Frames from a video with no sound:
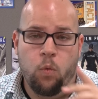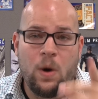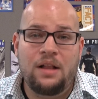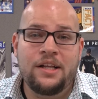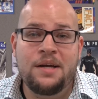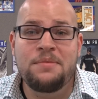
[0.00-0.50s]

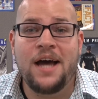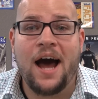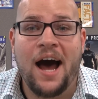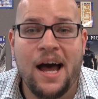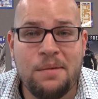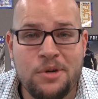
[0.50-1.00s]
Welcome to
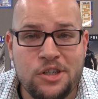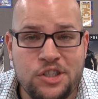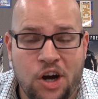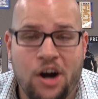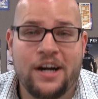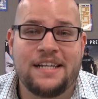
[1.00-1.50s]
I'm Your
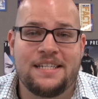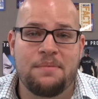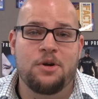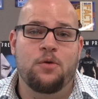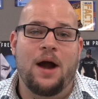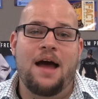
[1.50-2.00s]
Target
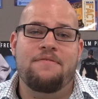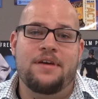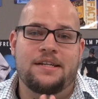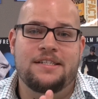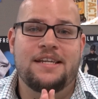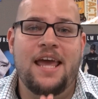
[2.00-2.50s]

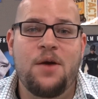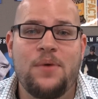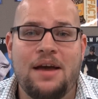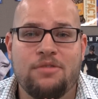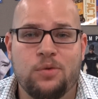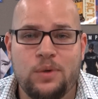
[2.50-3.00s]
Demographic. Today
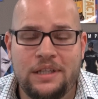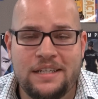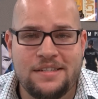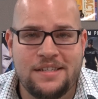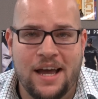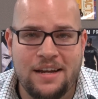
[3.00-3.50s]
we have a really
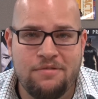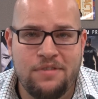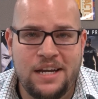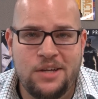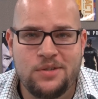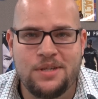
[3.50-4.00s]
exciting
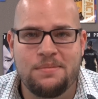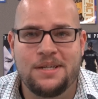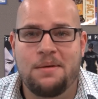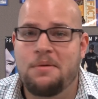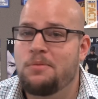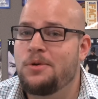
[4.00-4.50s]
video,
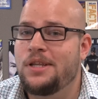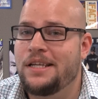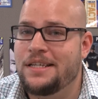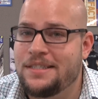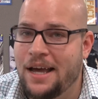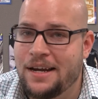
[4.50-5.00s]
something I'm
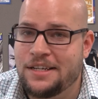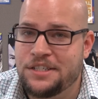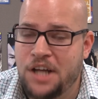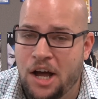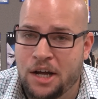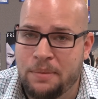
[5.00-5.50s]
really excited to
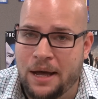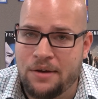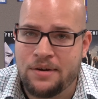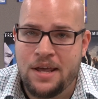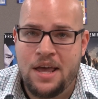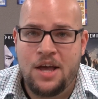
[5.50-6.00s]
talk
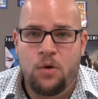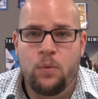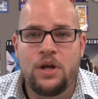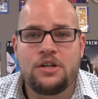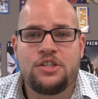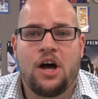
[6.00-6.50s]
about.
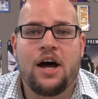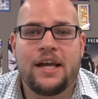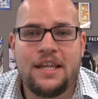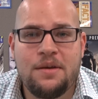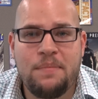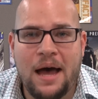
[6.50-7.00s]
We are
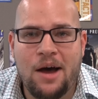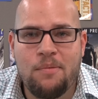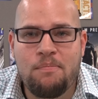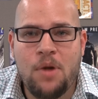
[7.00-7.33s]
talking about